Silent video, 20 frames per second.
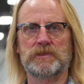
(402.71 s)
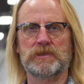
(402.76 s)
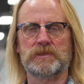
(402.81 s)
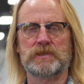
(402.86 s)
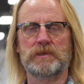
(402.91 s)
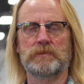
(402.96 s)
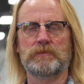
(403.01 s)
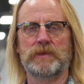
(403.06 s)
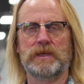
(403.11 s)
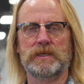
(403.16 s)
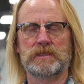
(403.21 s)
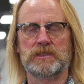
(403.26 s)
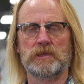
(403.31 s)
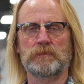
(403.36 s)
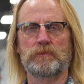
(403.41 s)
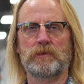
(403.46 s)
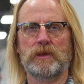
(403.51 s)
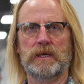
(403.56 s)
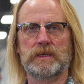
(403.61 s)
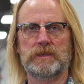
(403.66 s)
system that's
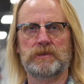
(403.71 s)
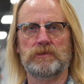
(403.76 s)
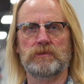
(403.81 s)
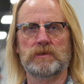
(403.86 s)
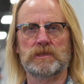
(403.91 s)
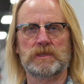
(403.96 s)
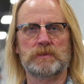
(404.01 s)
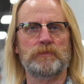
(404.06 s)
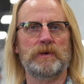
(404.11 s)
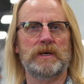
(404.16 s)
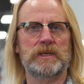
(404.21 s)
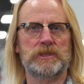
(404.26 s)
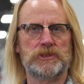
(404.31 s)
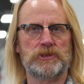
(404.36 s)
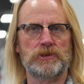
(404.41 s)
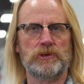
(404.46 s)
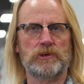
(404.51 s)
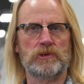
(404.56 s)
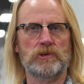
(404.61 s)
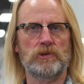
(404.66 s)
supplied to us by
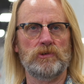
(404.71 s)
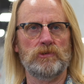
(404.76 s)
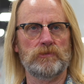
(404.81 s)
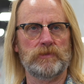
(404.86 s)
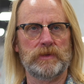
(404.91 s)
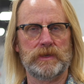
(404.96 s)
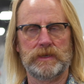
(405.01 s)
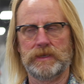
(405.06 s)
Sherco.